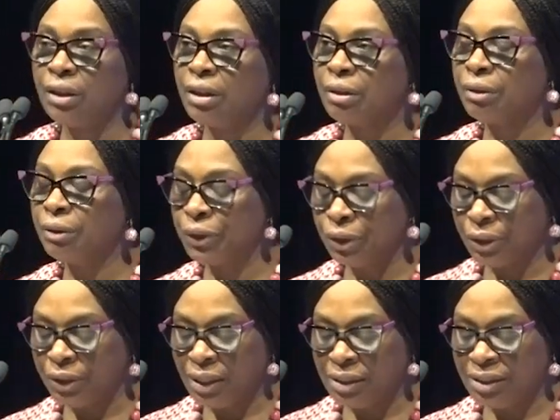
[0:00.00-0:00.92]

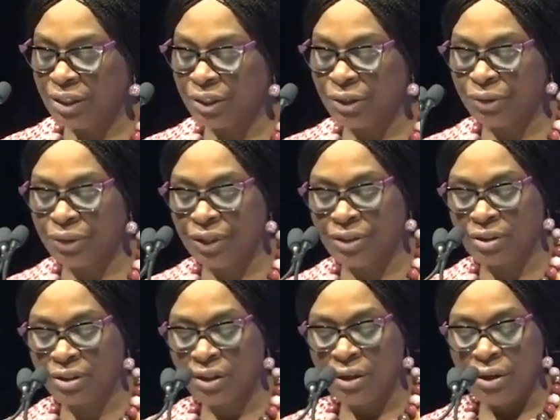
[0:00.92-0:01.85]
inclusion has
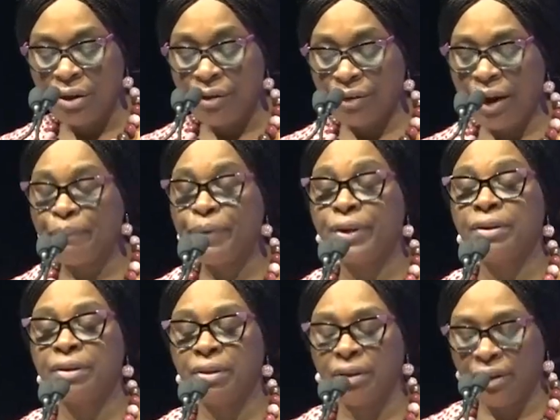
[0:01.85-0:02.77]
increased
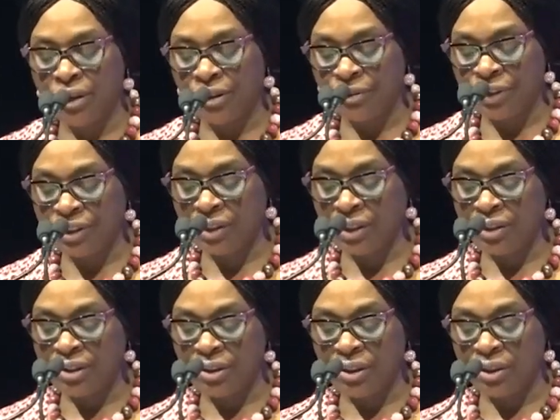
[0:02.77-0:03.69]
rapidly in
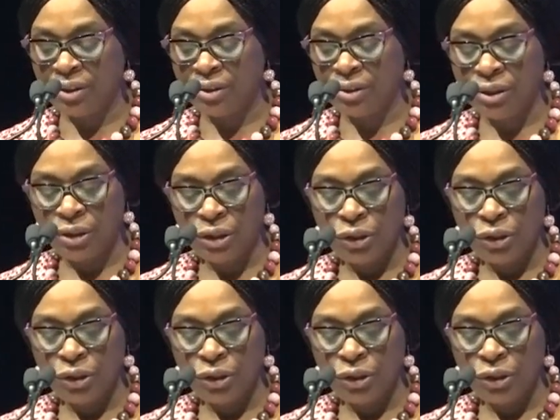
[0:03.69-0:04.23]
recent years,